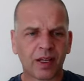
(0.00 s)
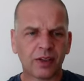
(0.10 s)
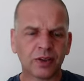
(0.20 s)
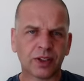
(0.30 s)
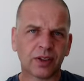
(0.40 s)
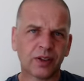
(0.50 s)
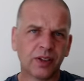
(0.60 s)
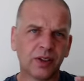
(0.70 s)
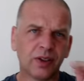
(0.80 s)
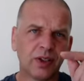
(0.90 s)
So
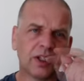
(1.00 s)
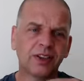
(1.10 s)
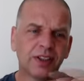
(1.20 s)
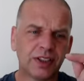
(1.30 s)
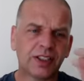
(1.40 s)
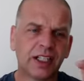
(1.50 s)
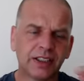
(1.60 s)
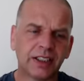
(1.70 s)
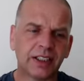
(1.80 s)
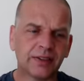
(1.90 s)

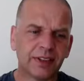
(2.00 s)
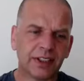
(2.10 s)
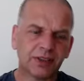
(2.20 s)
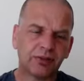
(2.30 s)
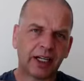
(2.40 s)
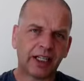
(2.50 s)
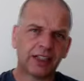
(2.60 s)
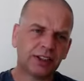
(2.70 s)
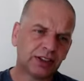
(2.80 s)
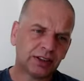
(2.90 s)
understanding of this
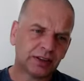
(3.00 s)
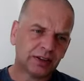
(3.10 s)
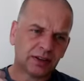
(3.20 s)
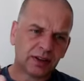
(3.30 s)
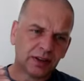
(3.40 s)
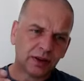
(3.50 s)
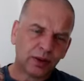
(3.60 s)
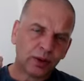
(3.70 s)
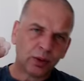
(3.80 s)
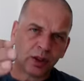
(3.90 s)
range,
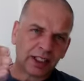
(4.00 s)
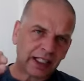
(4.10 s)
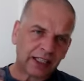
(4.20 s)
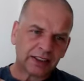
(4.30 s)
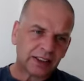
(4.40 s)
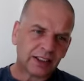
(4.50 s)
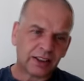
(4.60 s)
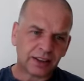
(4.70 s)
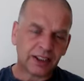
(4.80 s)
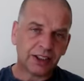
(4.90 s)
what can and
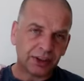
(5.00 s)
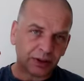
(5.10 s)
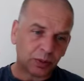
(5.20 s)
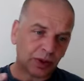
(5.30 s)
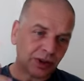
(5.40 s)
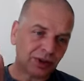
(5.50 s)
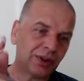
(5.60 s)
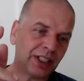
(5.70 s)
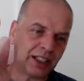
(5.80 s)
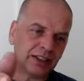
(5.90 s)
can't hit you, and what you
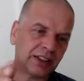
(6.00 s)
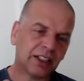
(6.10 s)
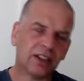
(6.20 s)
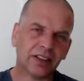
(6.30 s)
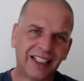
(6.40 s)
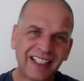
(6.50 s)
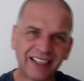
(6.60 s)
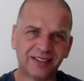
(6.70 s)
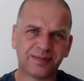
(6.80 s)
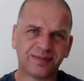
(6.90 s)
can and can't
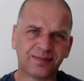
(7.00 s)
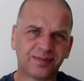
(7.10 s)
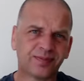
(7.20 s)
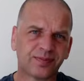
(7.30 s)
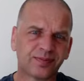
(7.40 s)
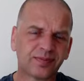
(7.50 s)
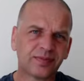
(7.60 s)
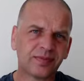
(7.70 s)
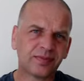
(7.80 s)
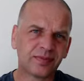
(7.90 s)
hit,
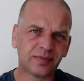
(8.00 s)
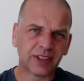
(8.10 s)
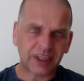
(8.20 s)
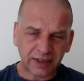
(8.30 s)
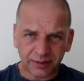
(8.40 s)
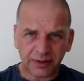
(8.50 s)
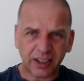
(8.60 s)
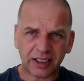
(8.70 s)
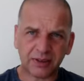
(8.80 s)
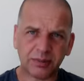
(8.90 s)
is of
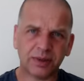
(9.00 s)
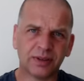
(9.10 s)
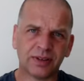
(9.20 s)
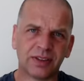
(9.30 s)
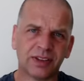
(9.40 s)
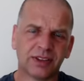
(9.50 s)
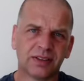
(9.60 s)
vital importance.